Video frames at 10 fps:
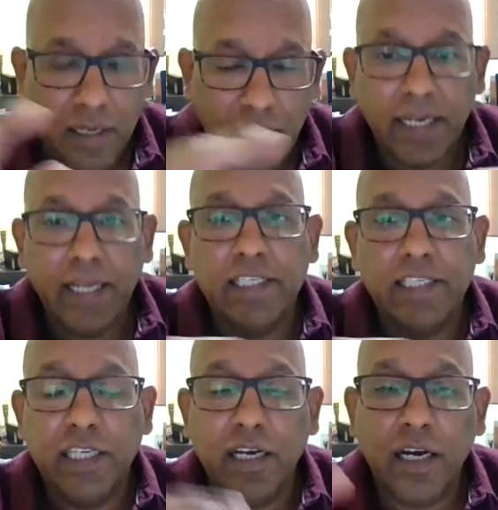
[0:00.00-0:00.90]
in
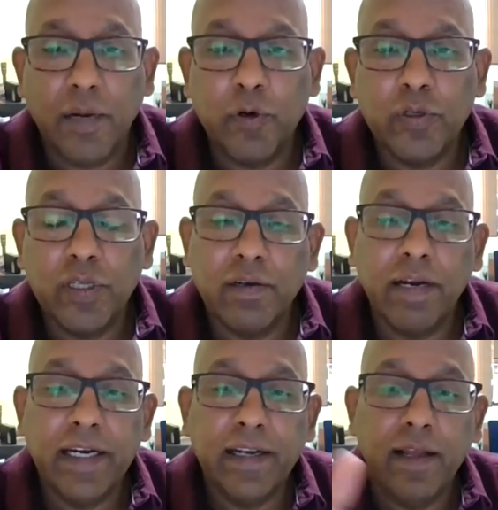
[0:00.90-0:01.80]
Asia about the
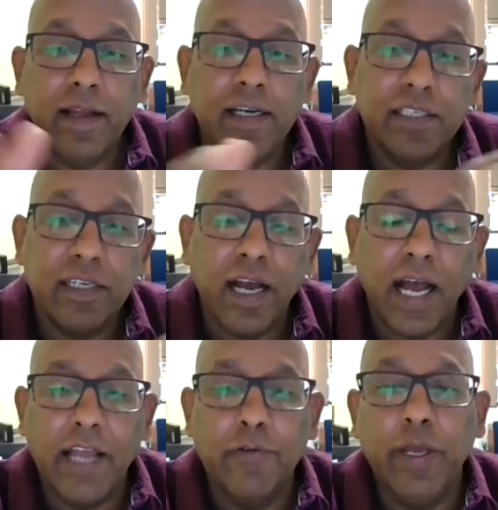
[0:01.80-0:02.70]
Great Asian
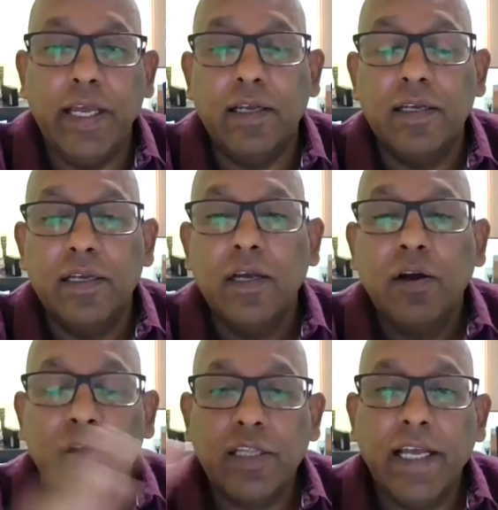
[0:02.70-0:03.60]
Highway
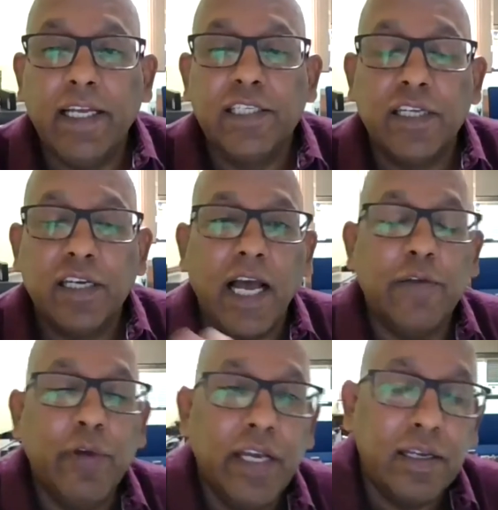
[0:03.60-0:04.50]
or the Asian
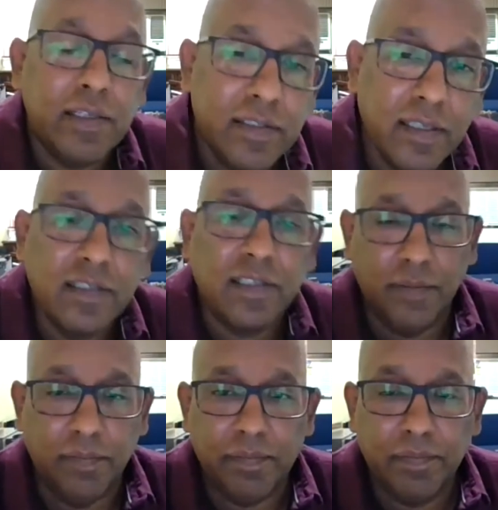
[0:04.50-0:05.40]
Highway
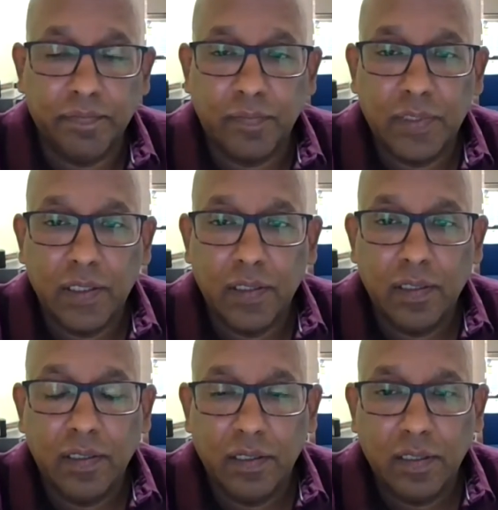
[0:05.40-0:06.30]
System,
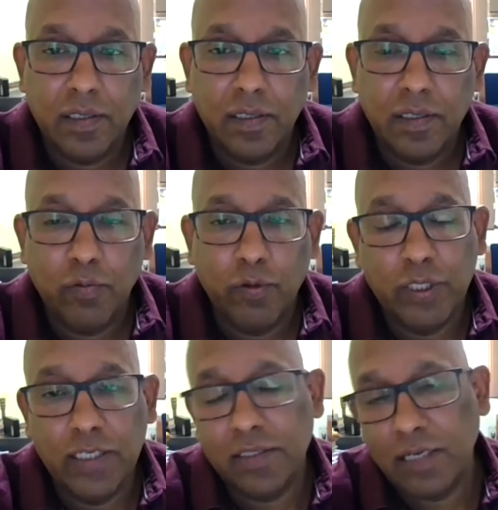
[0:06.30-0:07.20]

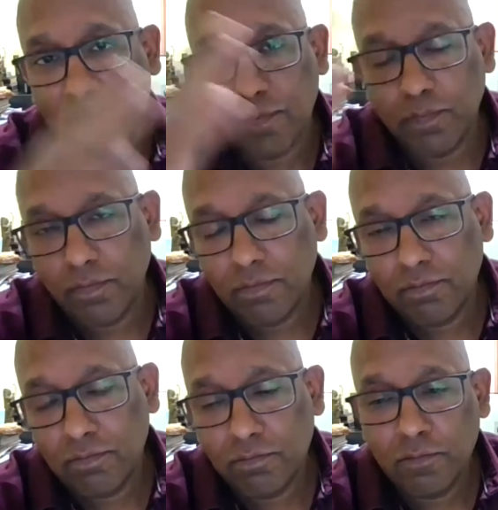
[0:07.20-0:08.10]
which is like
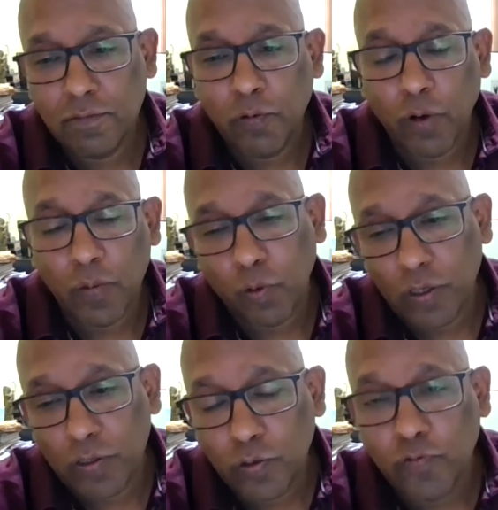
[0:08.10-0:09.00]

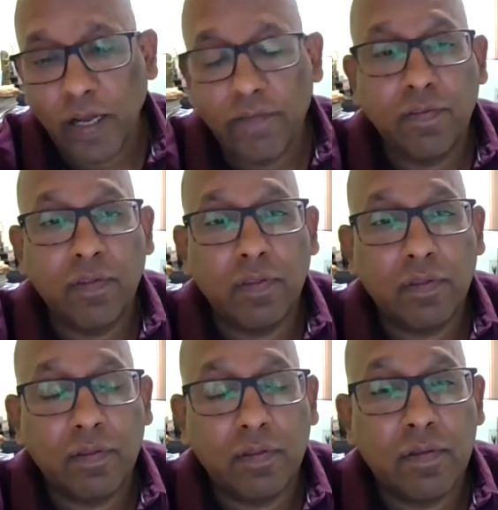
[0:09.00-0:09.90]
1.25
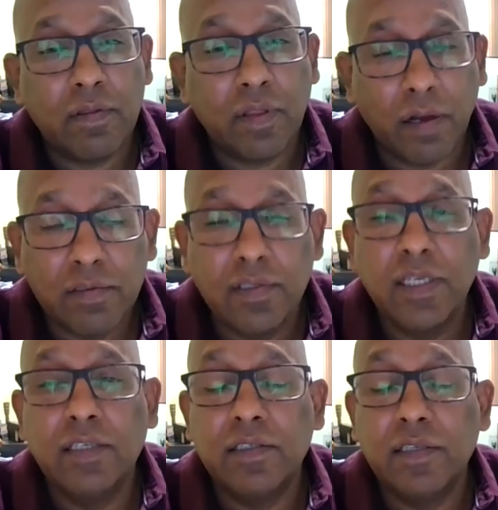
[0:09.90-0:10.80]

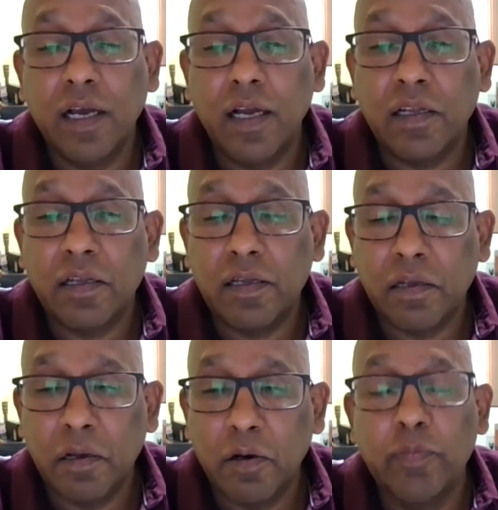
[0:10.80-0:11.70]
thousand
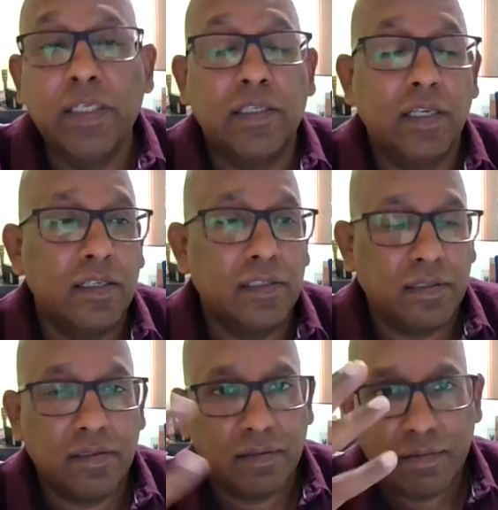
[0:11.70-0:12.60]
kilometers,